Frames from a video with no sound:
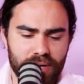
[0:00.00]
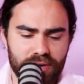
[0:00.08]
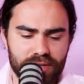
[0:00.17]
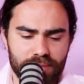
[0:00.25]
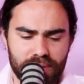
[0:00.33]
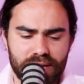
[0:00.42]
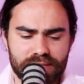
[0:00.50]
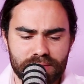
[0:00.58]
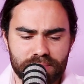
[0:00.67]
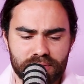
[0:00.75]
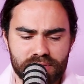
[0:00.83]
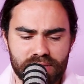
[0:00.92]
Perry the
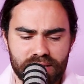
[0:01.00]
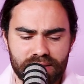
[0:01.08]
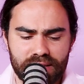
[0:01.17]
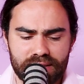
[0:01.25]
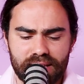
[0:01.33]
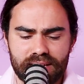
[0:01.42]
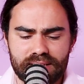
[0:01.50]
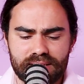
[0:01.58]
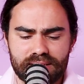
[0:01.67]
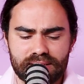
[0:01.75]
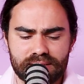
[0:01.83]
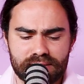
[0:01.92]
platypus like that? That
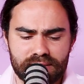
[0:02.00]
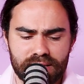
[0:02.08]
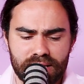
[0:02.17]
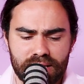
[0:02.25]
is...